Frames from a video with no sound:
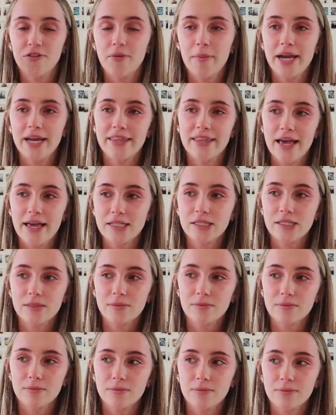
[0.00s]
for me
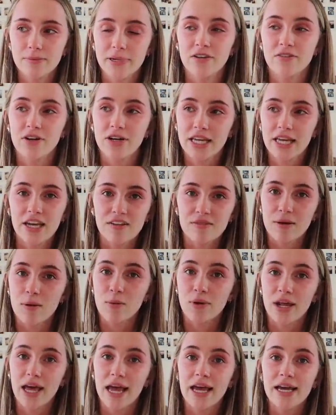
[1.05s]
that's being really careful about
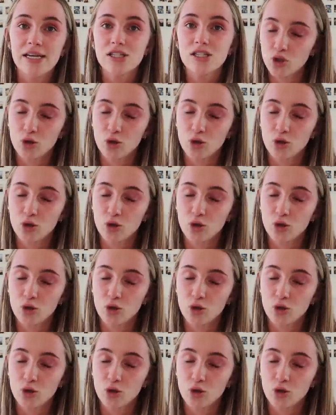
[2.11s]
what I eat.